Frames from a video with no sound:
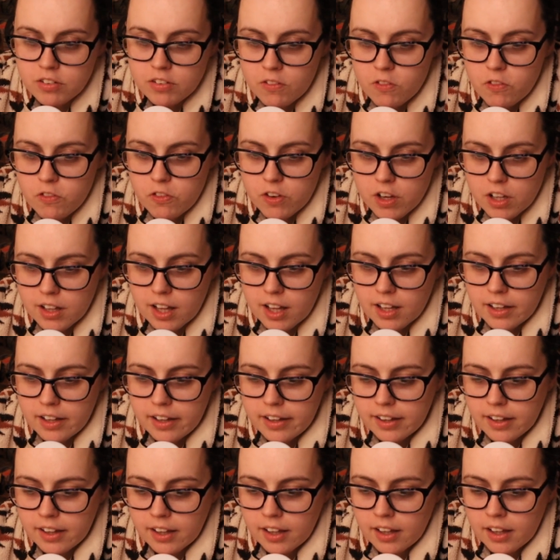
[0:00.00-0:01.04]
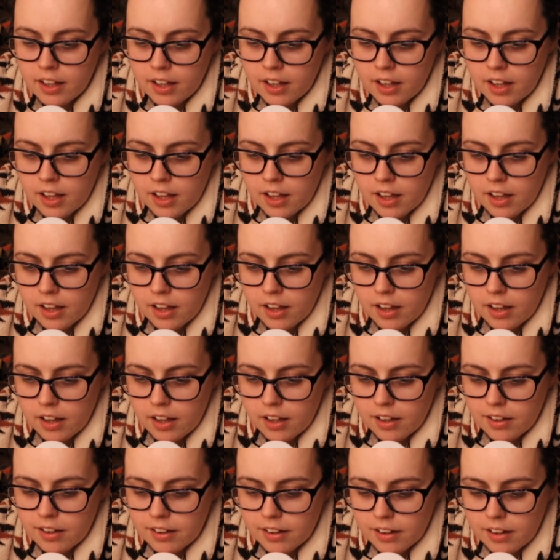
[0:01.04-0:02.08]
feel like,
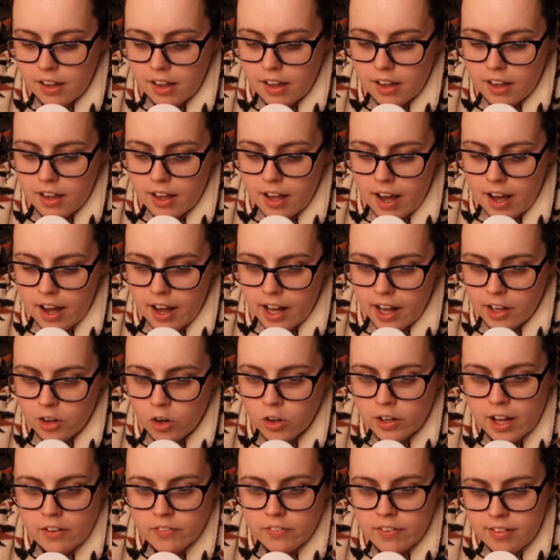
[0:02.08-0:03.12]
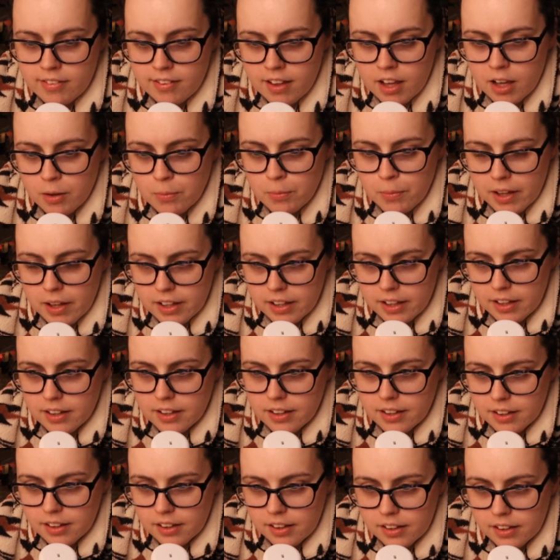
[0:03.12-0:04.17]
I don't have that same, like,
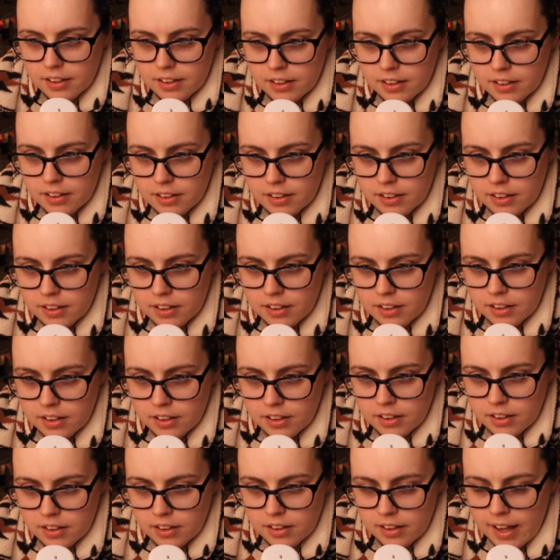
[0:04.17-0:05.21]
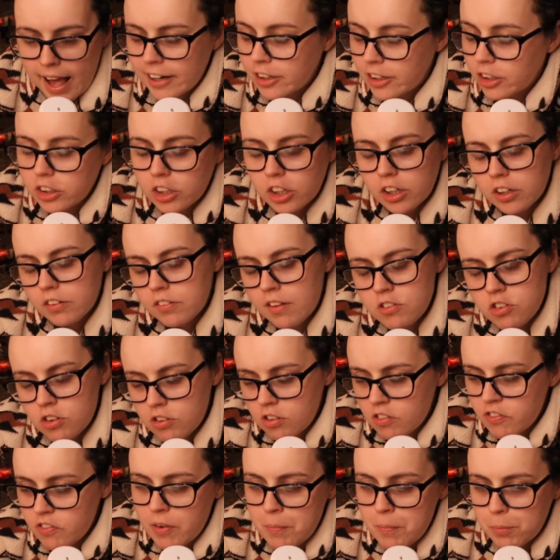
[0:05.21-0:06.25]
I don't know, there's just
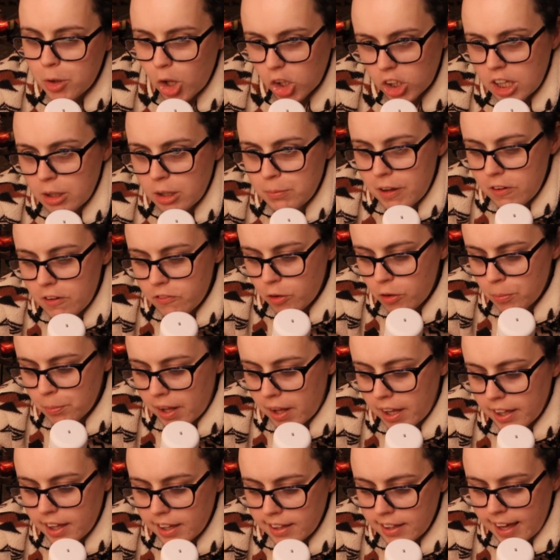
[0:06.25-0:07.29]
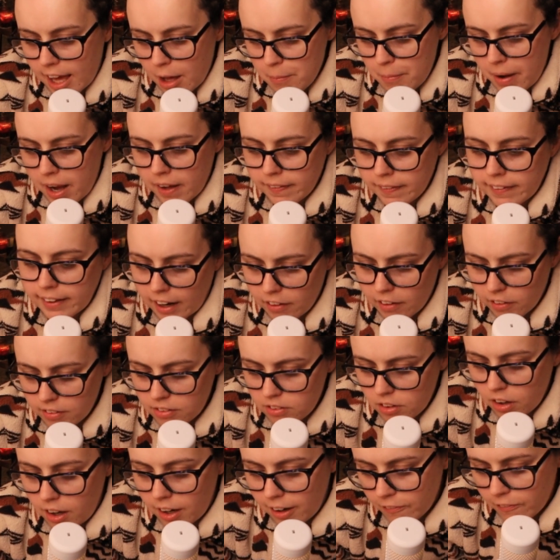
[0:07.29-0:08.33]
something blocking me from like getting behind that character,
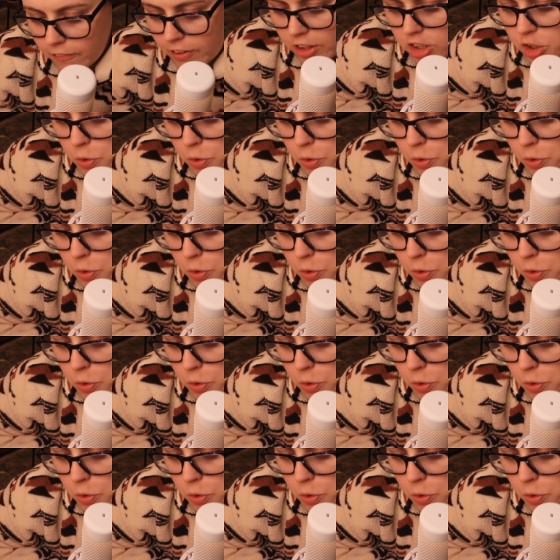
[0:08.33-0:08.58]
and I think she was